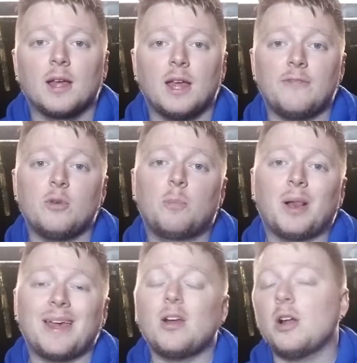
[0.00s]
If you
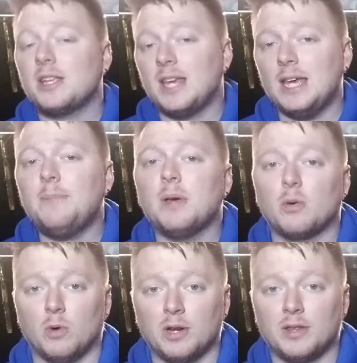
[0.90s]
plan on
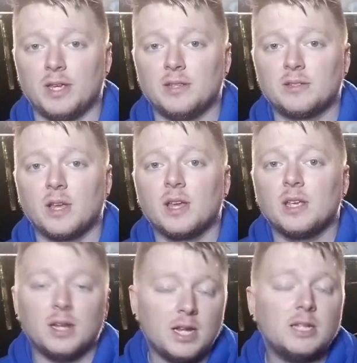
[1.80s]
keeping one of these,
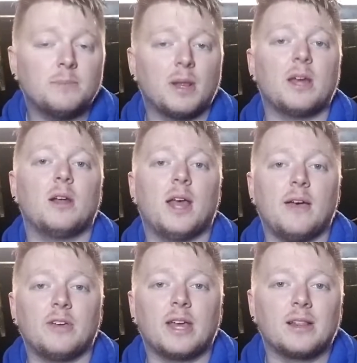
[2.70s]
you need to plan on
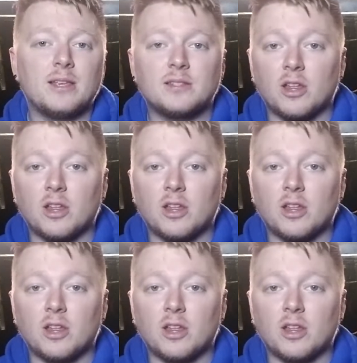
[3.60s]
having at least a